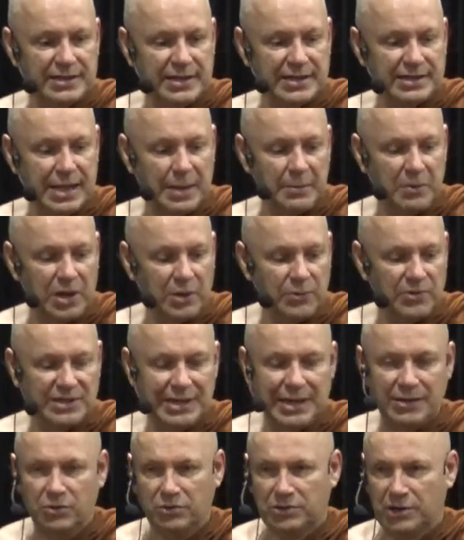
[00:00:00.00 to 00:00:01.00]
This time when I was
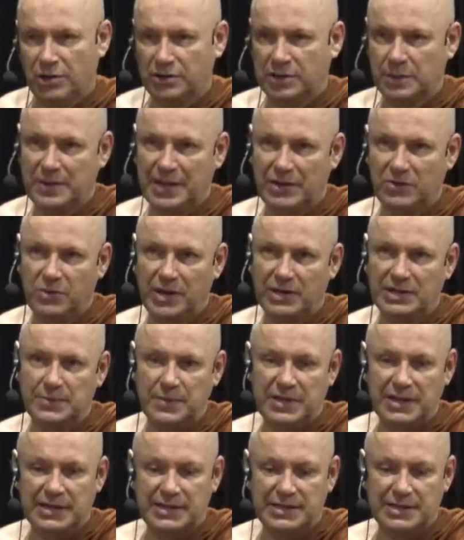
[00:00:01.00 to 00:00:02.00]
there, I talked a lot about right
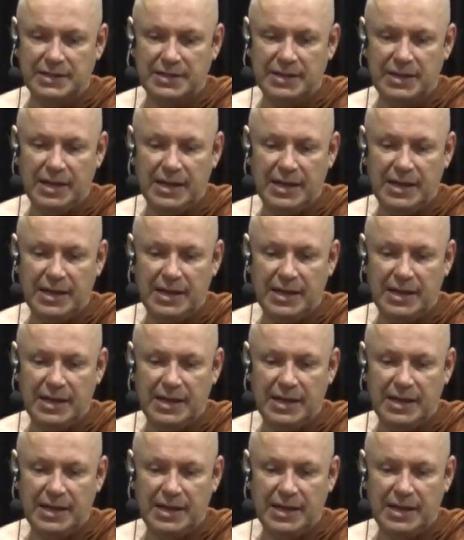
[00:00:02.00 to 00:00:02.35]
speech, uh,